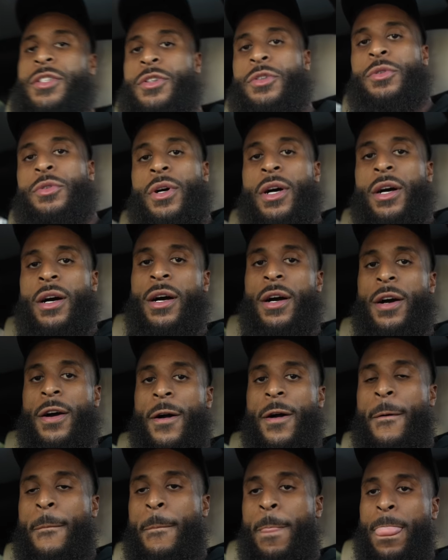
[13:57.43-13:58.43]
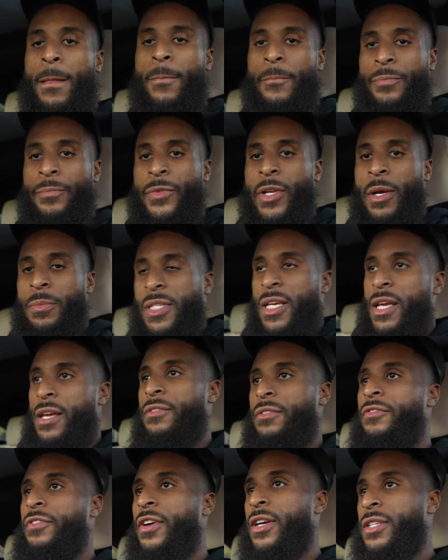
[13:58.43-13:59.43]
to uh know what
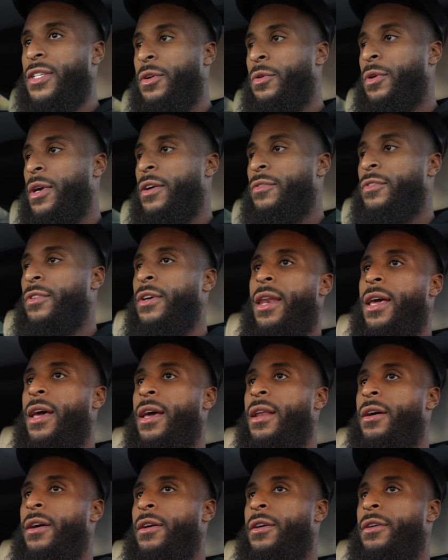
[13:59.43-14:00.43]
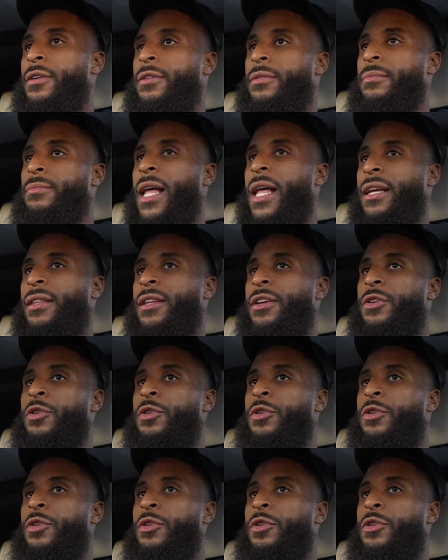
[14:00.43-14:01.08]
I'm saying, fix it or whatever. Then um like the